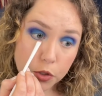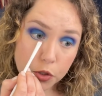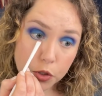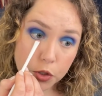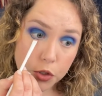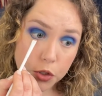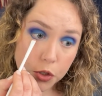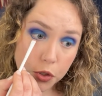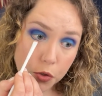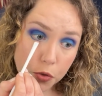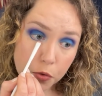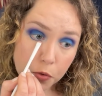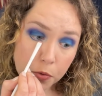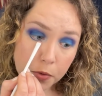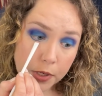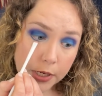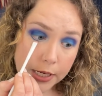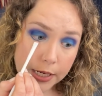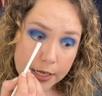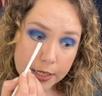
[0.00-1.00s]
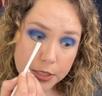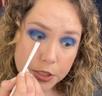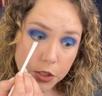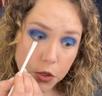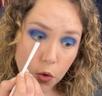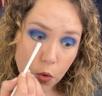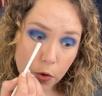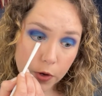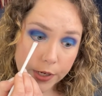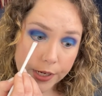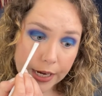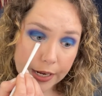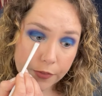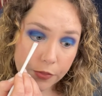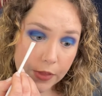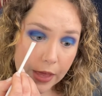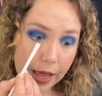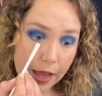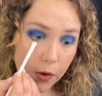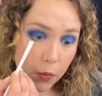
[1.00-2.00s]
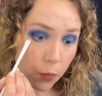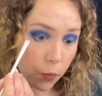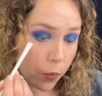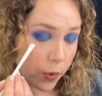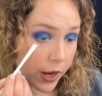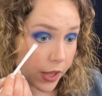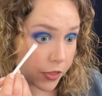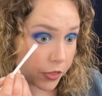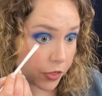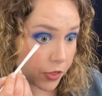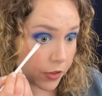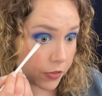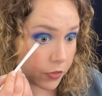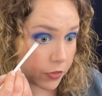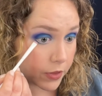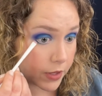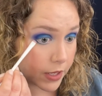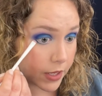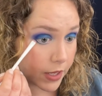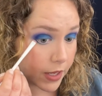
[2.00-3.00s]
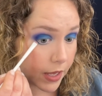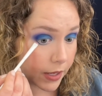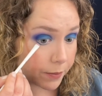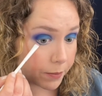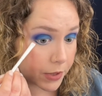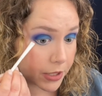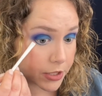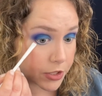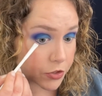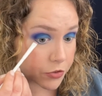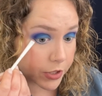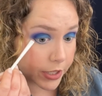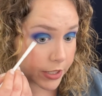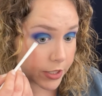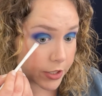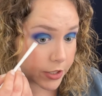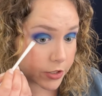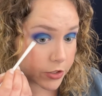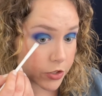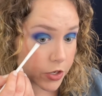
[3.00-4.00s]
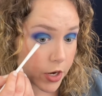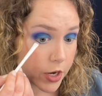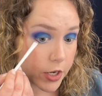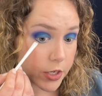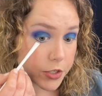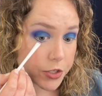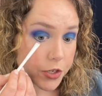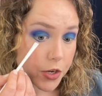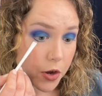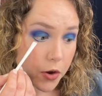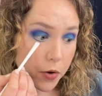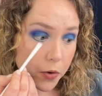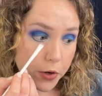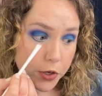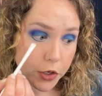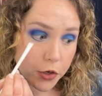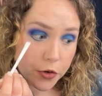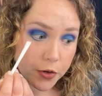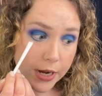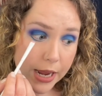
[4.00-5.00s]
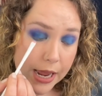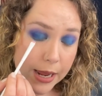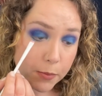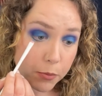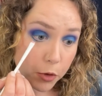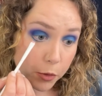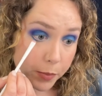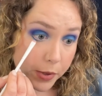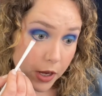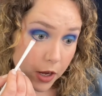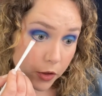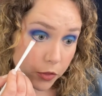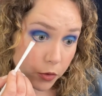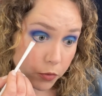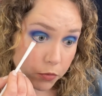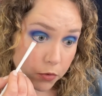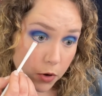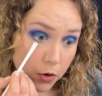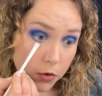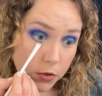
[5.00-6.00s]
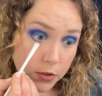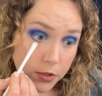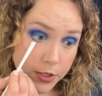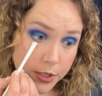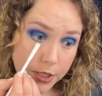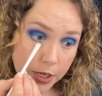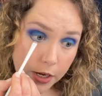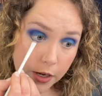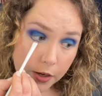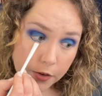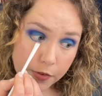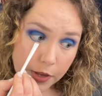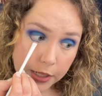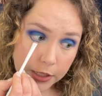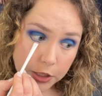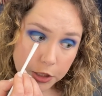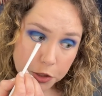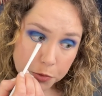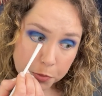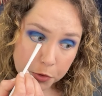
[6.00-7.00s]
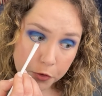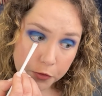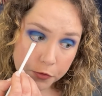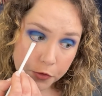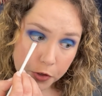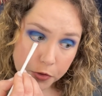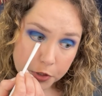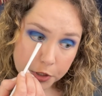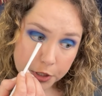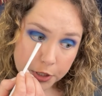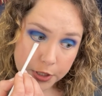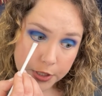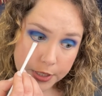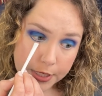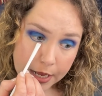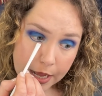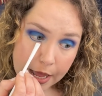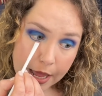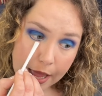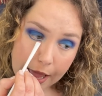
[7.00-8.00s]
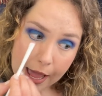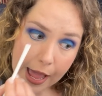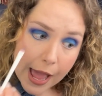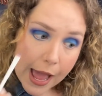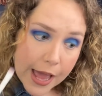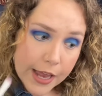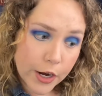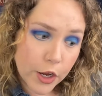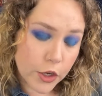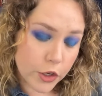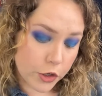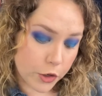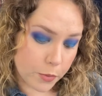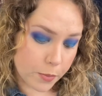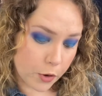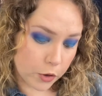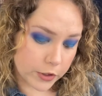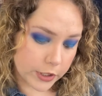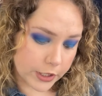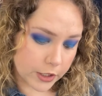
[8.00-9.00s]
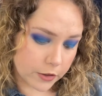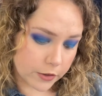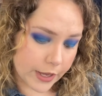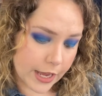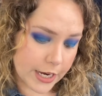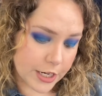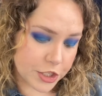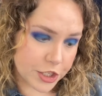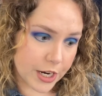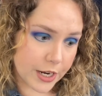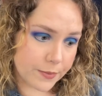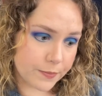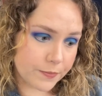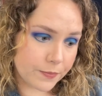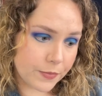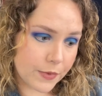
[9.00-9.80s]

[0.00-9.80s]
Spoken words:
do need to coordinate that with the administrators so your name will be on the rolls of eligible voters at your polling location.